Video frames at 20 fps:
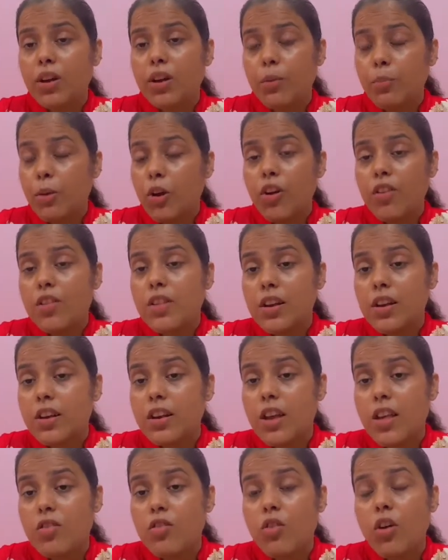because it
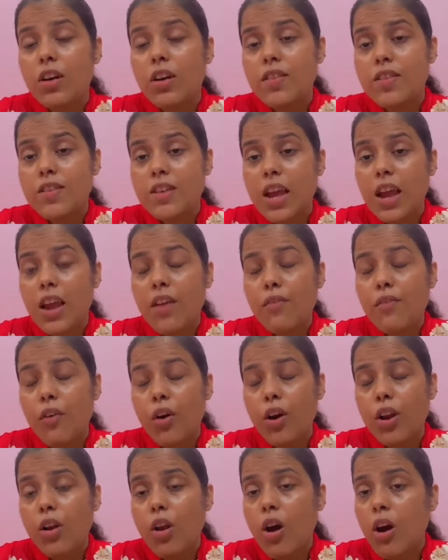does not stay
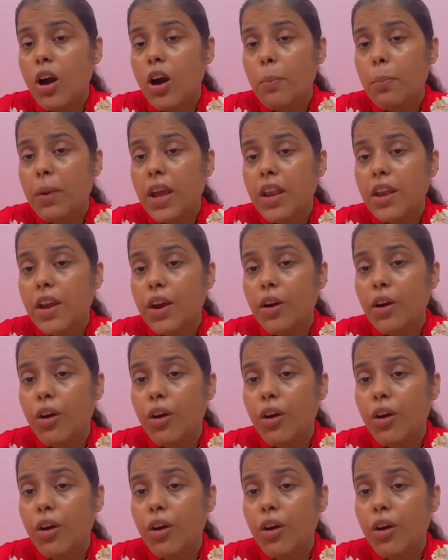for a longer period